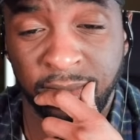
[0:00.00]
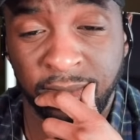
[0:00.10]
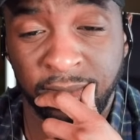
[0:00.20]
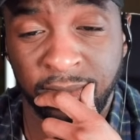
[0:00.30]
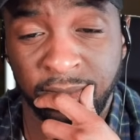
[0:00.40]

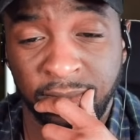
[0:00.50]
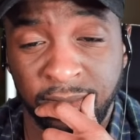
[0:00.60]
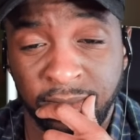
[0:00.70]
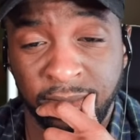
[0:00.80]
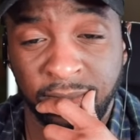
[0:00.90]

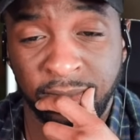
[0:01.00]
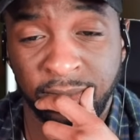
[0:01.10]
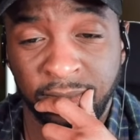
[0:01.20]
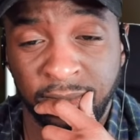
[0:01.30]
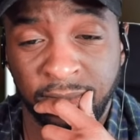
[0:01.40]

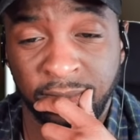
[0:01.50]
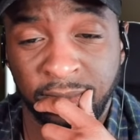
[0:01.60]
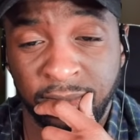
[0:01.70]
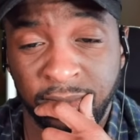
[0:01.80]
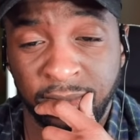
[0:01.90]

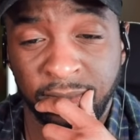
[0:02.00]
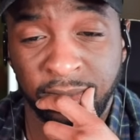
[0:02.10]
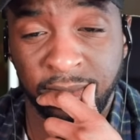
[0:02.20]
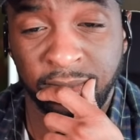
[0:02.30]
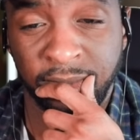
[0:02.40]

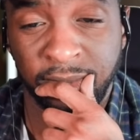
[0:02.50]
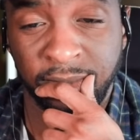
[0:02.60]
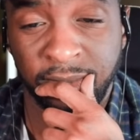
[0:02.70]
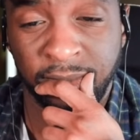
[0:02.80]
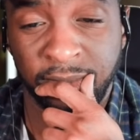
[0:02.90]

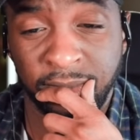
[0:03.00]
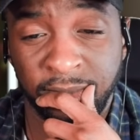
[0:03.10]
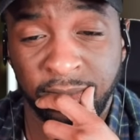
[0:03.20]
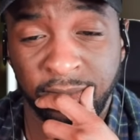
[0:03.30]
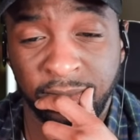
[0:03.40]

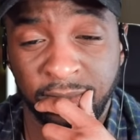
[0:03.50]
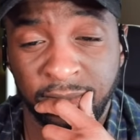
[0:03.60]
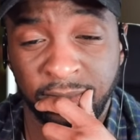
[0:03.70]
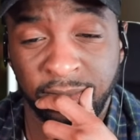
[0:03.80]
[no speech]